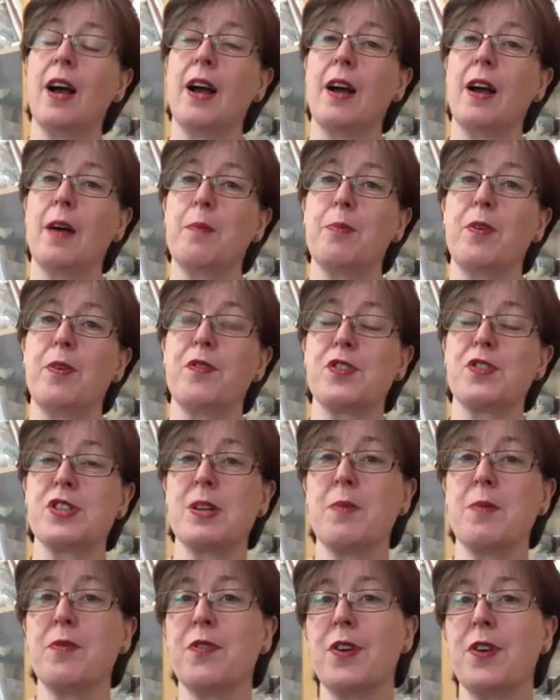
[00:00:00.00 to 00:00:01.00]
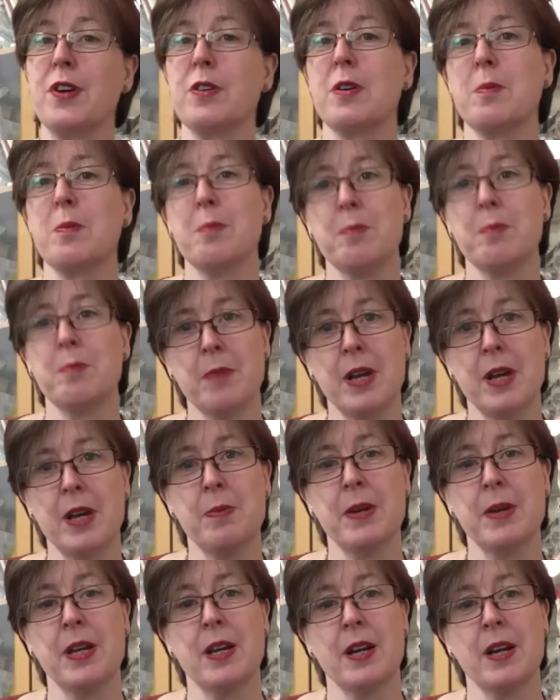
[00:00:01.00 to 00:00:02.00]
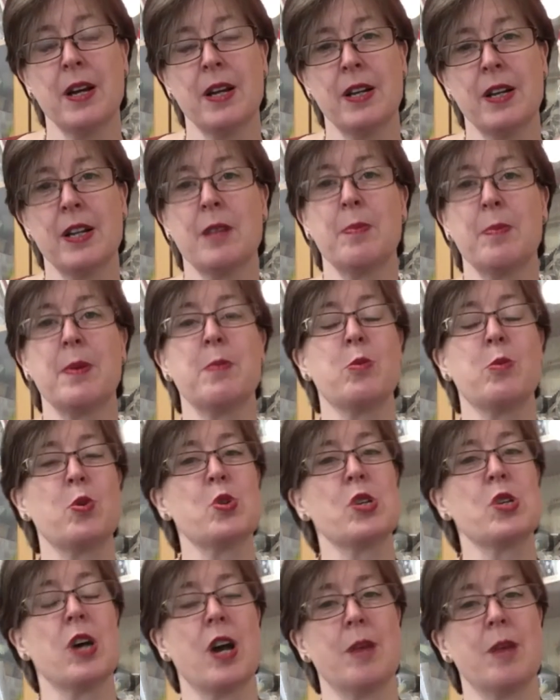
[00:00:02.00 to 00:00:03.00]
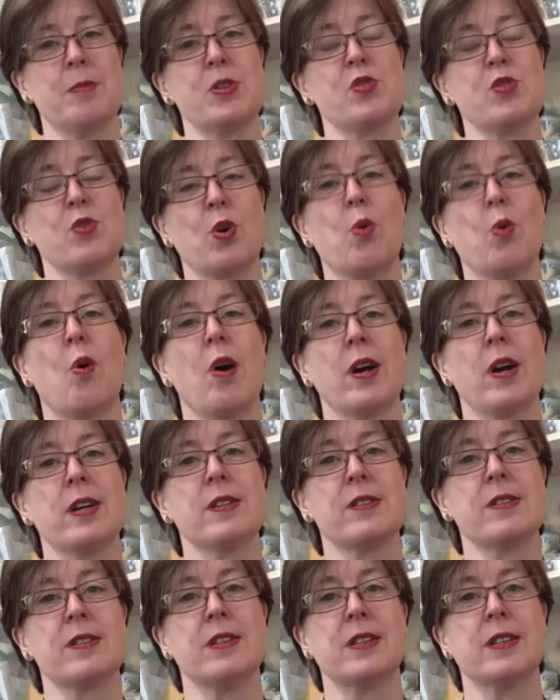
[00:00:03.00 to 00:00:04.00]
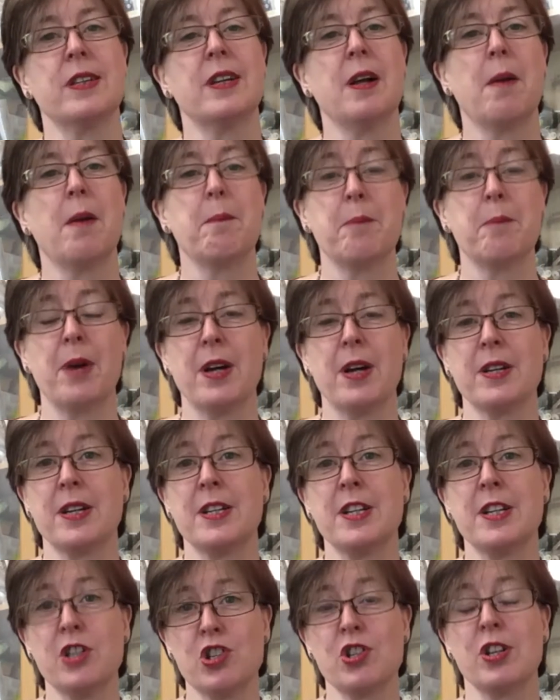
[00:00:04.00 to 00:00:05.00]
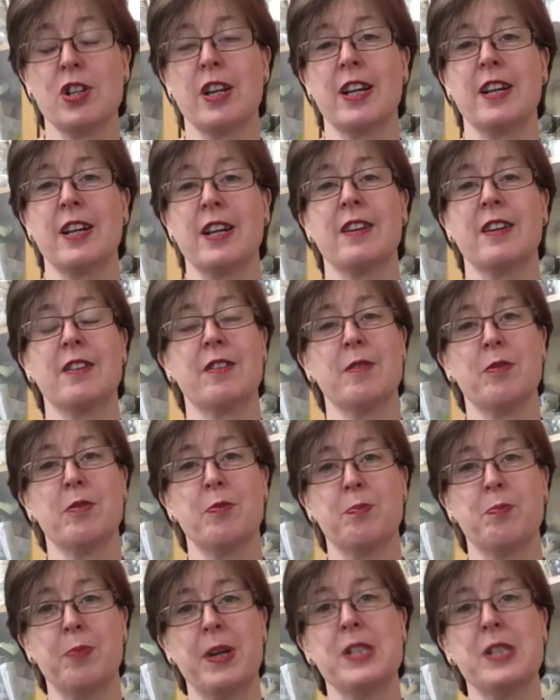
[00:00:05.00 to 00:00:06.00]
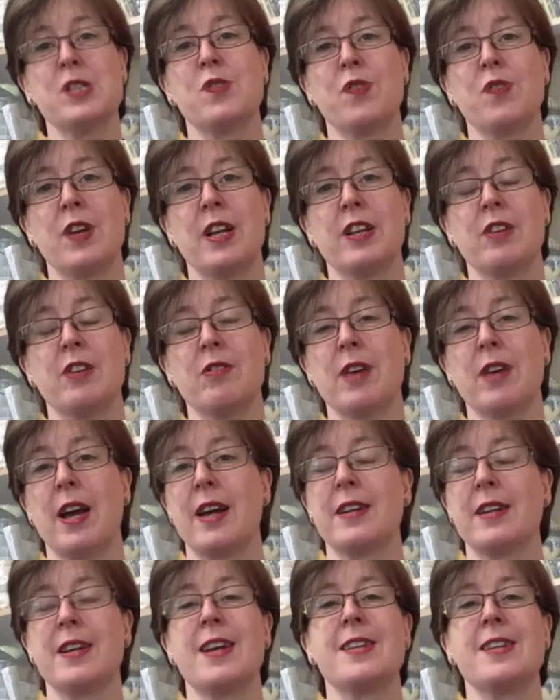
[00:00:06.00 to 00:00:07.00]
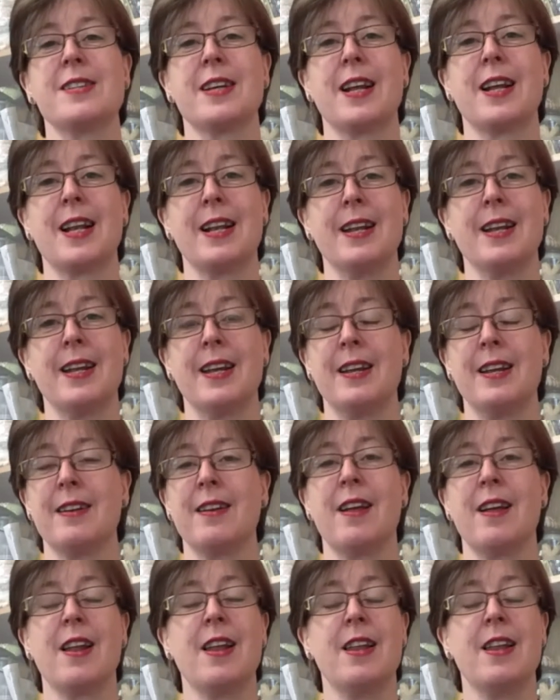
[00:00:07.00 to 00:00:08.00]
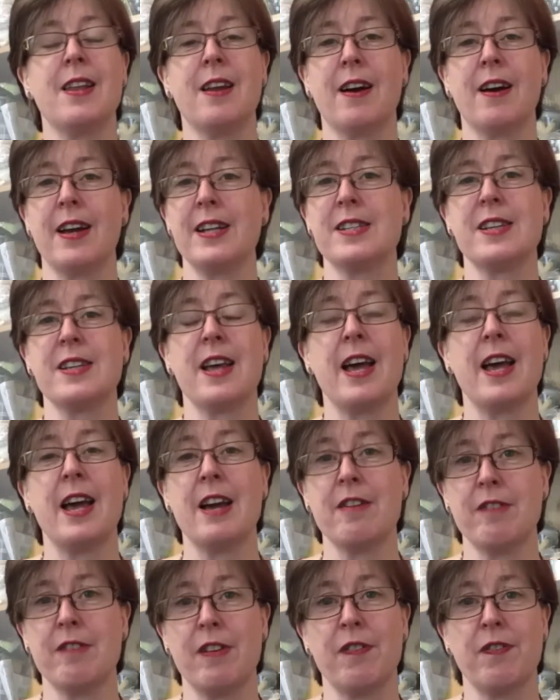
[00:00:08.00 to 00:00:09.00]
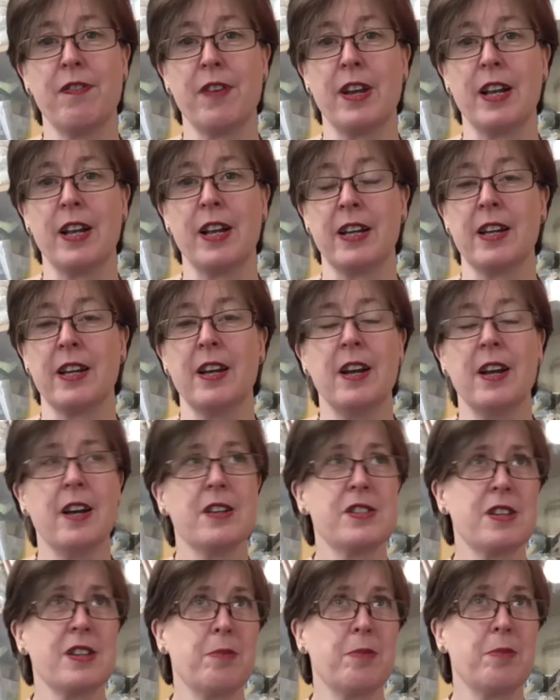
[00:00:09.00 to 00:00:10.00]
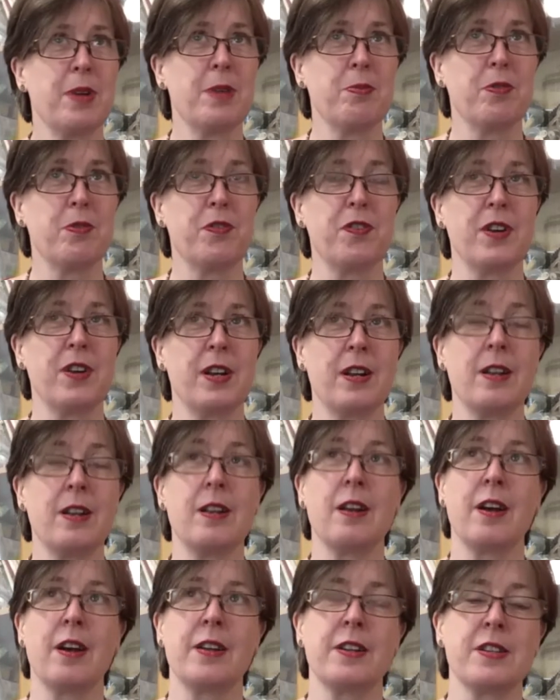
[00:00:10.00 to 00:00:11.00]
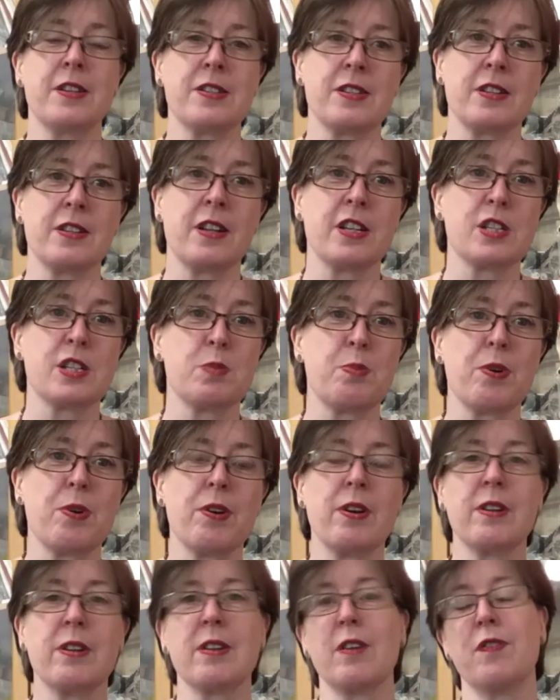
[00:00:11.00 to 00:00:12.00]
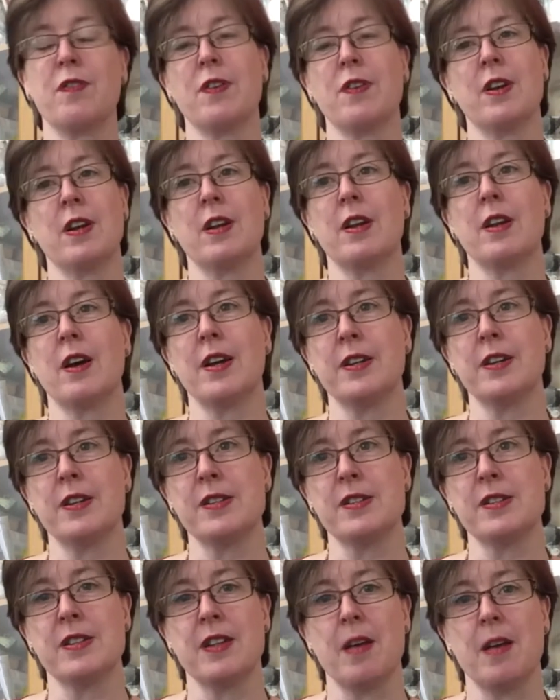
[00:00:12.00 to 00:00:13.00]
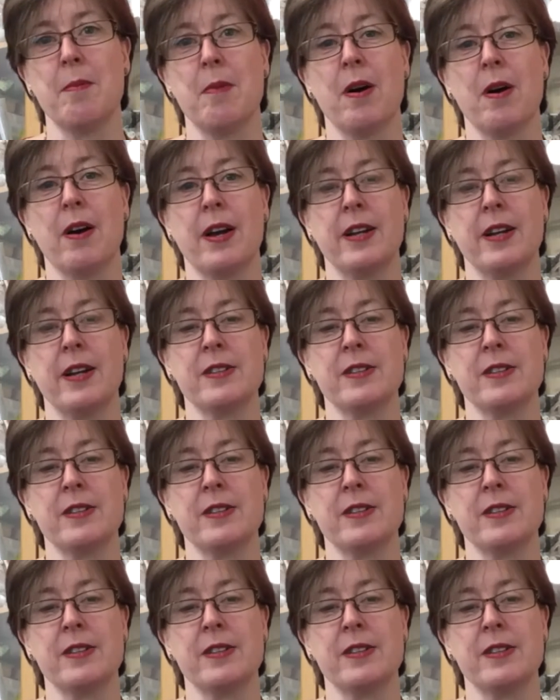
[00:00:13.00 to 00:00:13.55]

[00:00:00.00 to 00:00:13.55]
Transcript: But for some folk, maybe a little bit more time is required. But initially, the best feeling you get is a clean, light, airy feeling. Some people feel a lightness in their spirit, they feel a lightness in their mind.